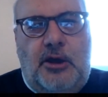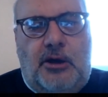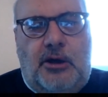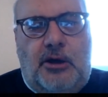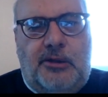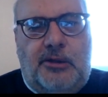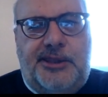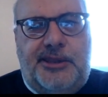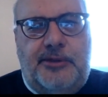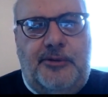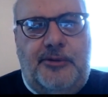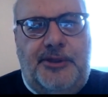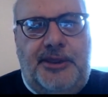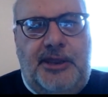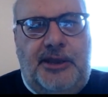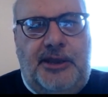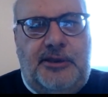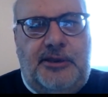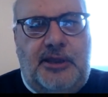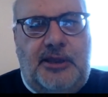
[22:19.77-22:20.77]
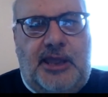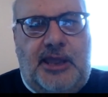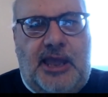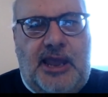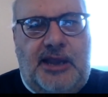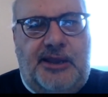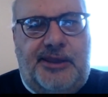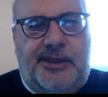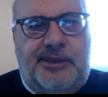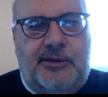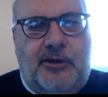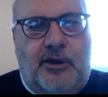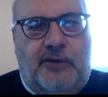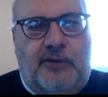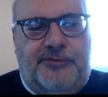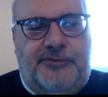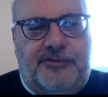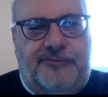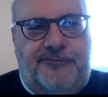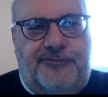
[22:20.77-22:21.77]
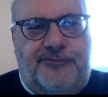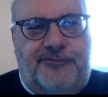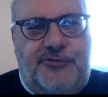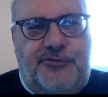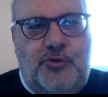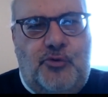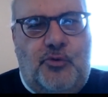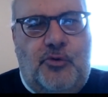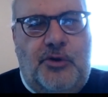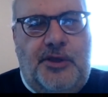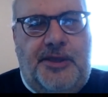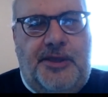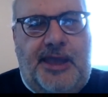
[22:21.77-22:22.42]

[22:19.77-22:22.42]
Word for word: also in the hands of the few